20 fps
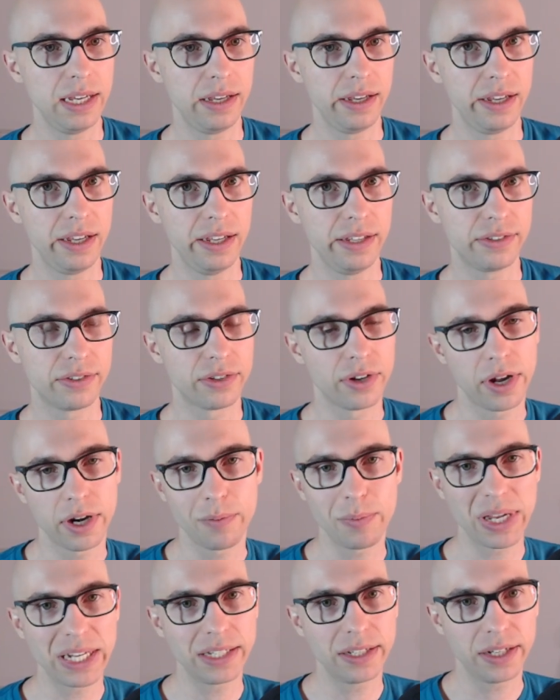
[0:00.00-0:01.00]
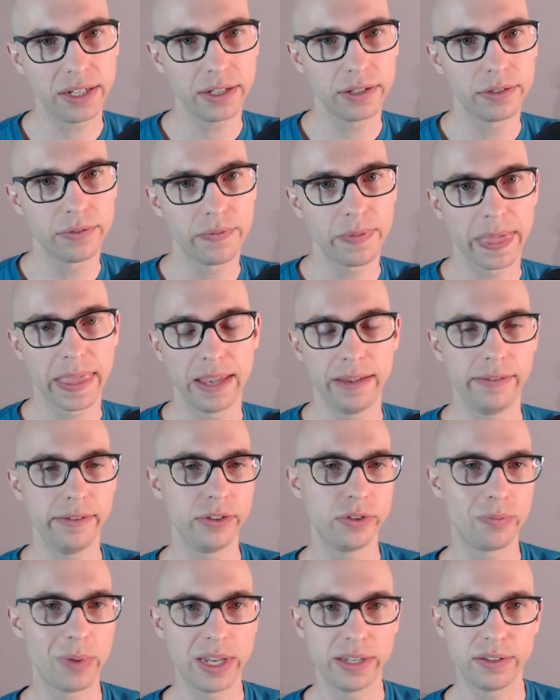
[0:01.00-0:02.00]
It's not a big deal if you
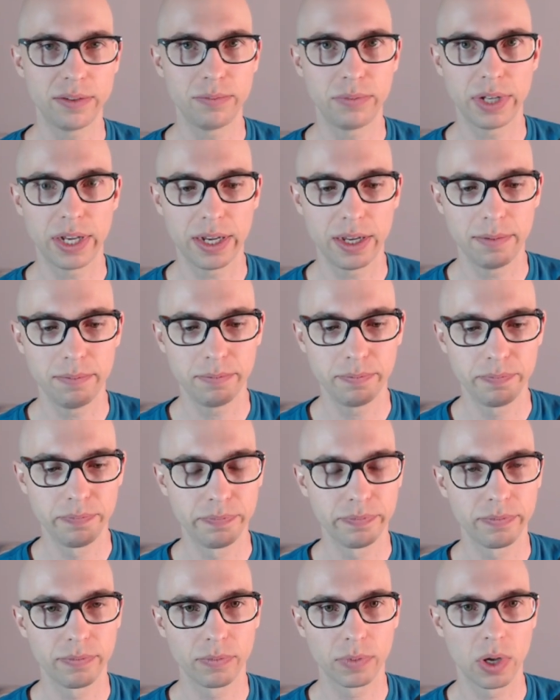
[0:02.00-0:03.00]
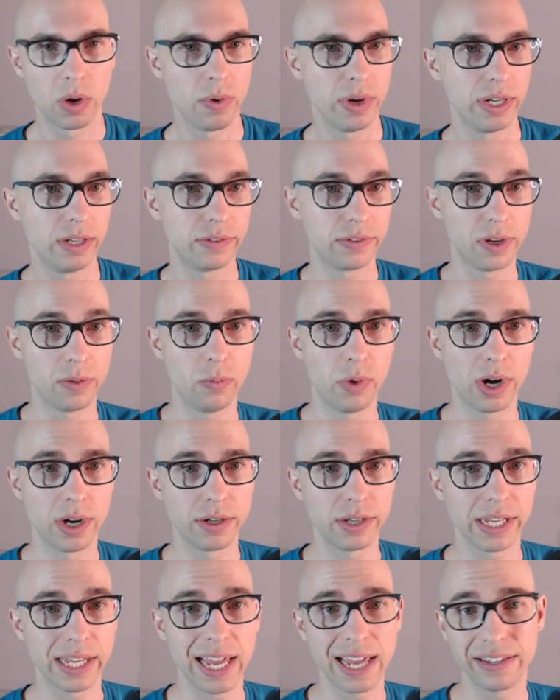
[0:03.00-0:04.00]
spend some time going to somewhere to
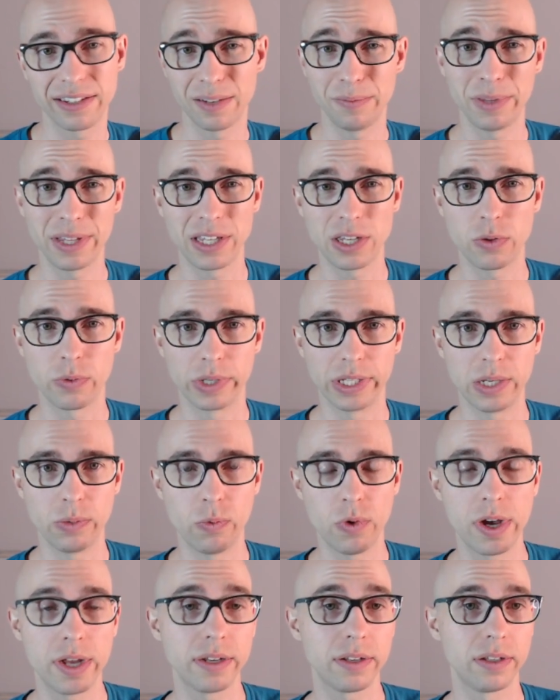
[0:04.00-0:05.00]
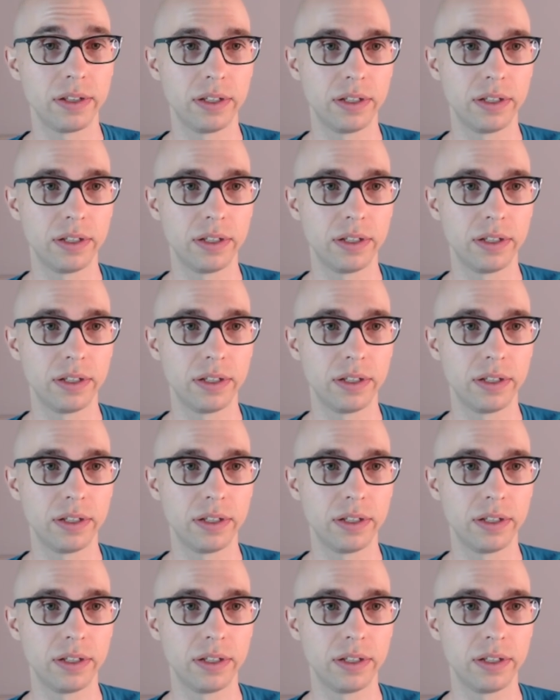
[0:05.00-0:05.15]
get something you really want,